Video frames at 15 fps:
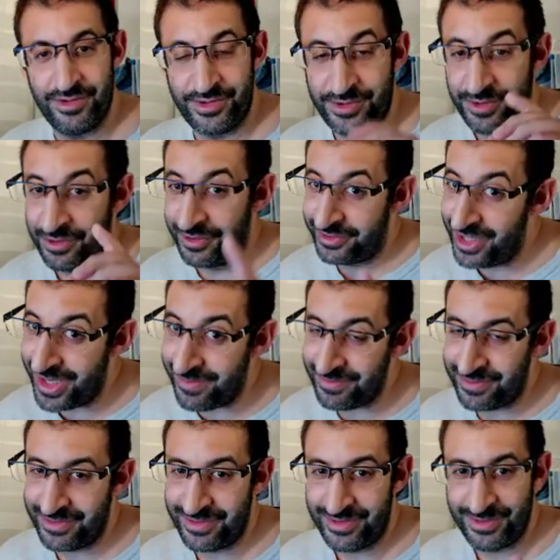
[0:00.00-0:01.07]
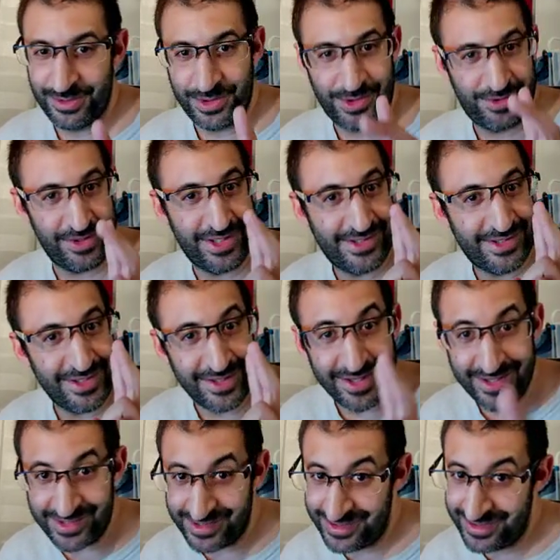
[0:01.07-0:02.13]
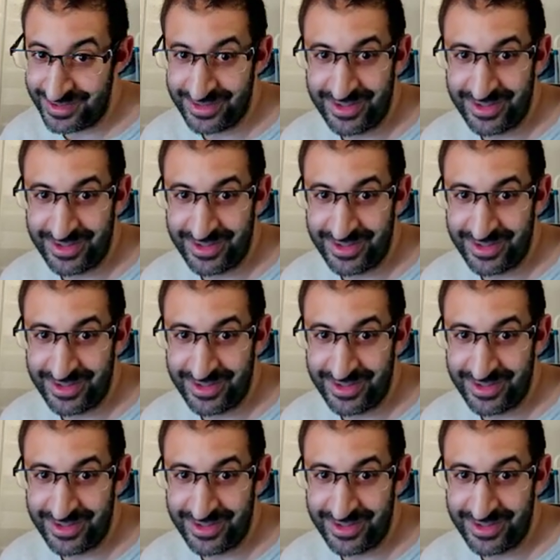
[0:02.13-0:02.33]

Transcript: Second time, 60 days.